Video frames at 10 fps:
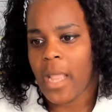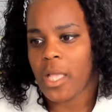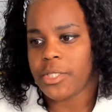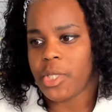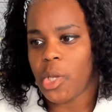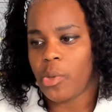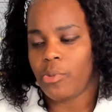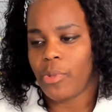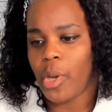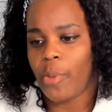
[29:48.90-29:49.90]

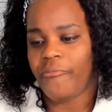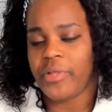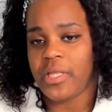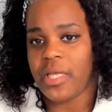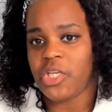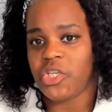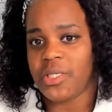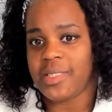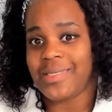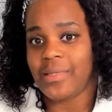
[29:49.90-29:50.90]
So hopefully they
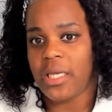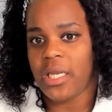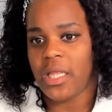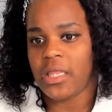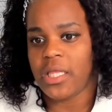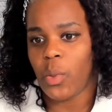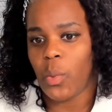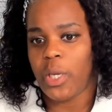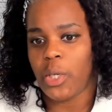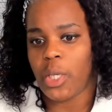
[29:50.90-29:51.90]
just deleted their
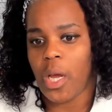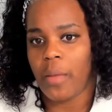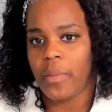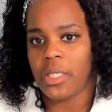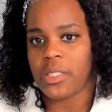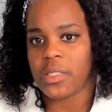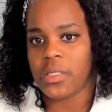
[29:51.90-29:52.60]
weird comment